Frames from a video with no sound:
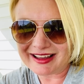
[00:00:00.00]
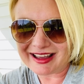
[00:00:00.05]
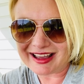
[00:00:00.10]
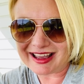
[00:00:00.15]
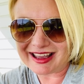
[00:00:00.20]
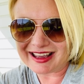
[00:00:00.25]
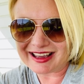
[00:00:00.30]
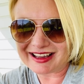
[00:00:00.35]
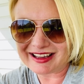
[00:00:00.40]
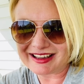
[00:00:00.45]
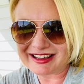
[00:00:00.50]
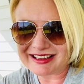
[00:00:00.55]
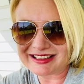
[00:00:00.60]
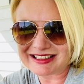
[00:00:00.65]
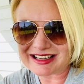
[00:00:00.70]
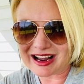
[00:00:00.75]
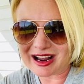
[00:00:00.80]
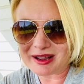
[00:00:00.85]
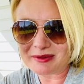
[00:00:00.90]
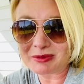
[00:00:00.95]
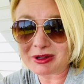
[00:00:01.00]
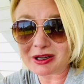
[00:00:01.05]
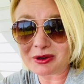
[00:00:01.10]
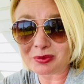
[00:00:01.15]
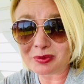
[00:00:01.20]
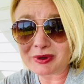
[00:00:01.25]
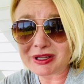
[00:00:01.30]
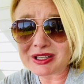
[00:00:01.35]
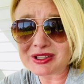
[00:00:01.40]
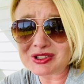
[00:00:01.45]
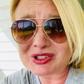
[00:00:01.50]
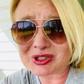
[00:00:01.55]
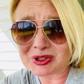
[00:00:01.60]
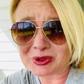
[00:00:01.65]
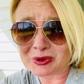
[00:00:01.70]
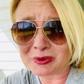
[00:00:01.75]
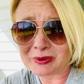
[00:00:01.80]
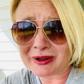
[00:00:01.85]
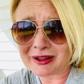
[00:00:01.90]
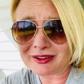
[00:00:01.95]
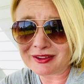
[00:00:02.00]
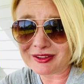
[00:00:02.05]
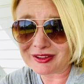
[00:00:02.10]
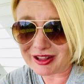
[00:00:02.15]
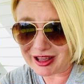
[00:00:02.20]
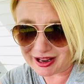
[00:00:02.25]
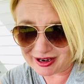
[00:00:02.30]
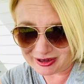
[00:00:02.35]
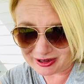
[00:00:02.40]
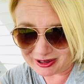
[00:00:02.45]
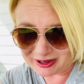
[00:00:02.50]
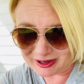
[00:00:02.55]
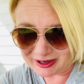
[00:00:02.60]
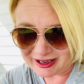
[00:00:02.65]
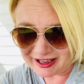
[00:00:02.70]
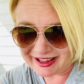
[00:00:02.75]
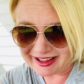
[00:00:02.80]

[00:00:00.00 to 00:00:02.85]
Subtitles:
and I'm going to read you a letter